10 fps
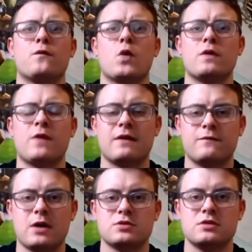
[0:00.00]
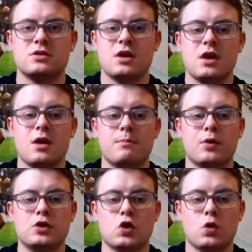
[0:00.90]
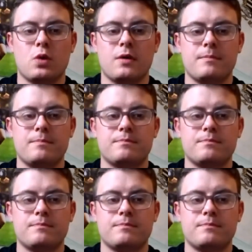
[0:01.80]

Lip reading: 45,000. But you know what?